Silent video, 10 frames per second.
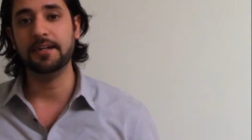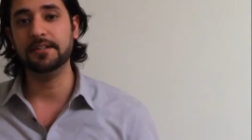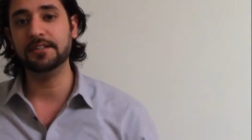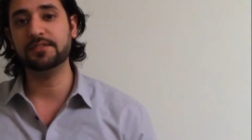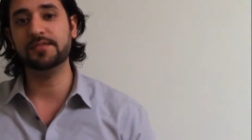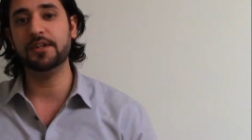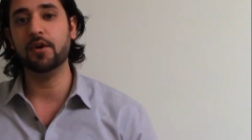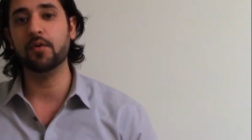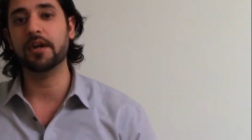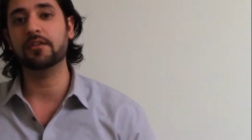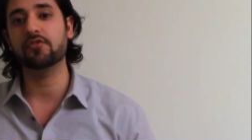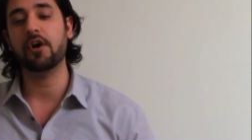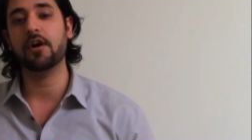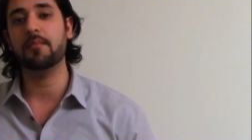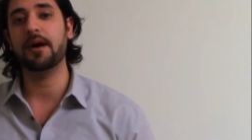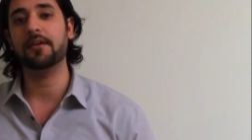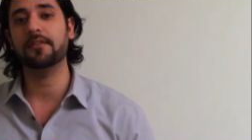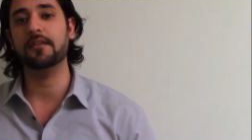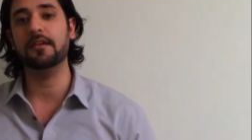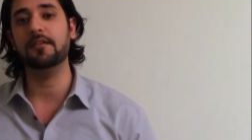in this video, we're going to talk about
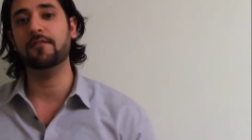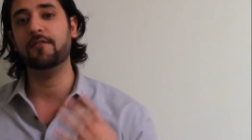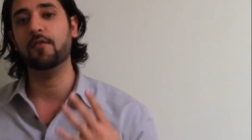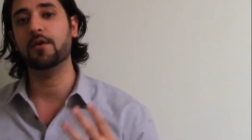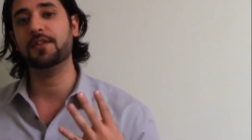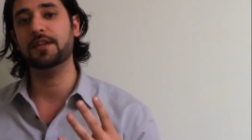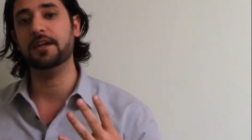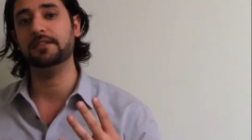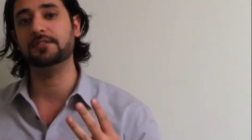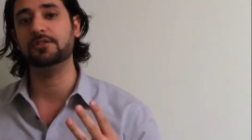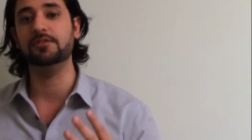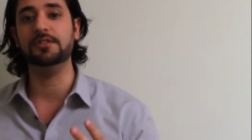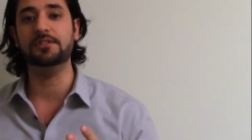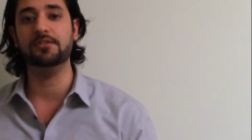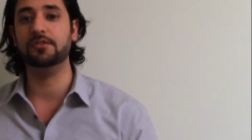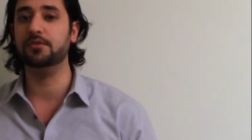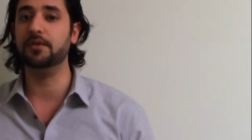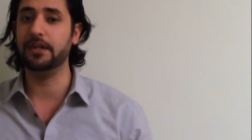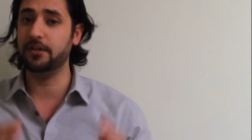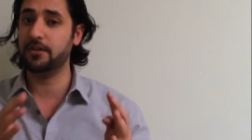the four things that you need to do
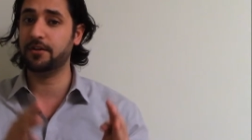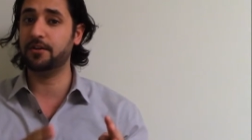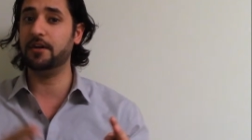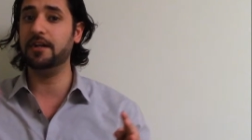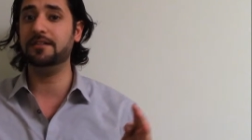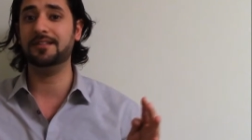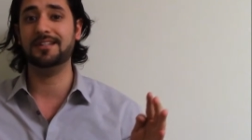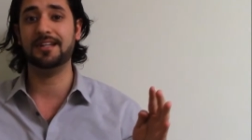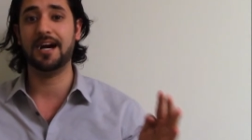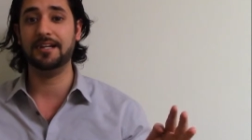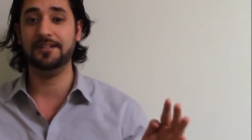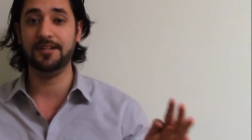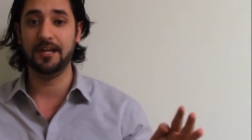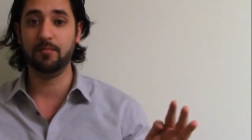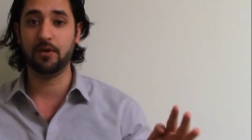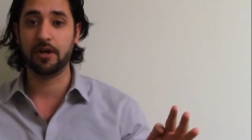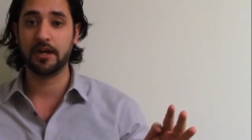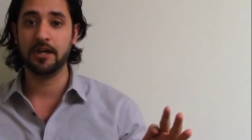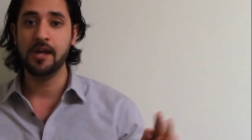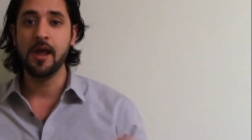in your 30 to 90 day
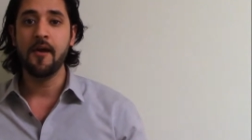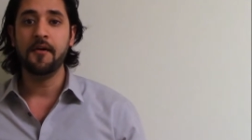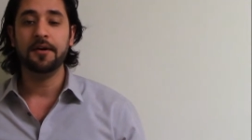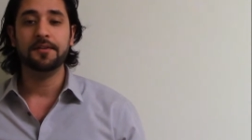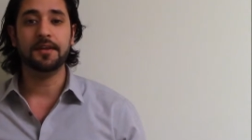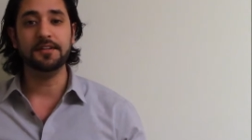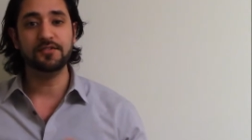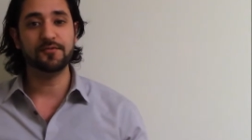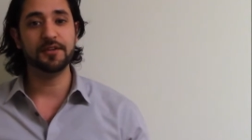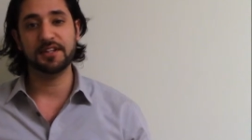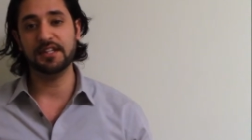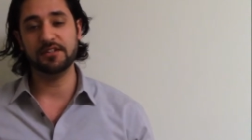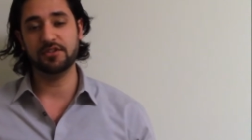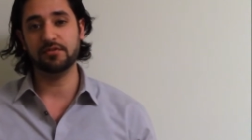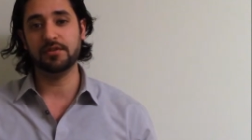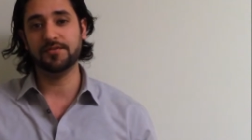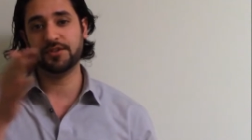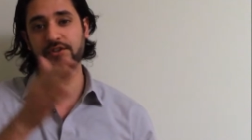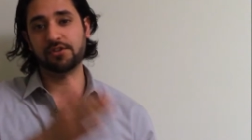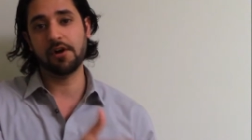mark. Now, these four things you'll have
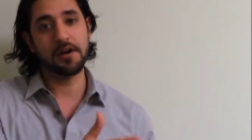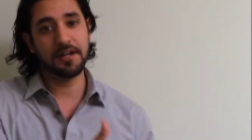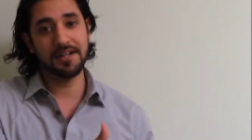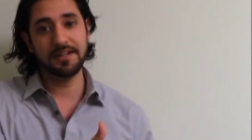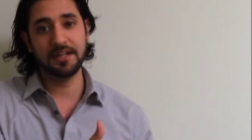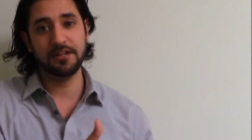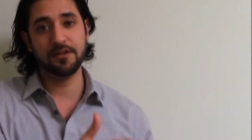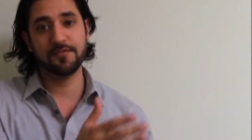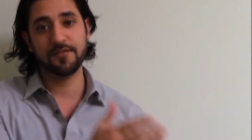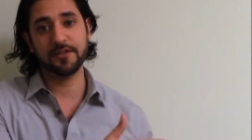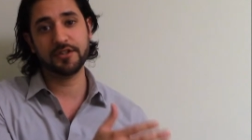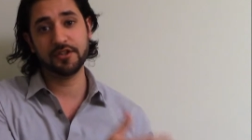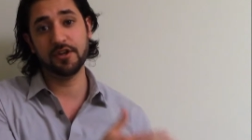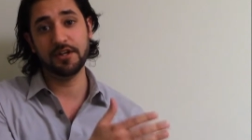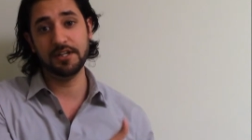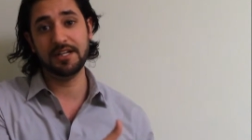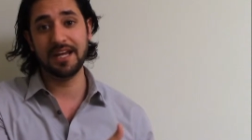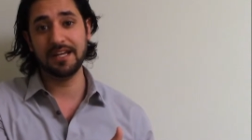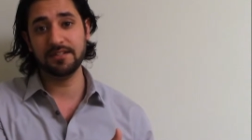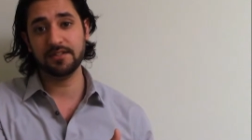started in your first 30
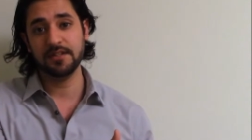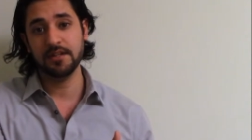days,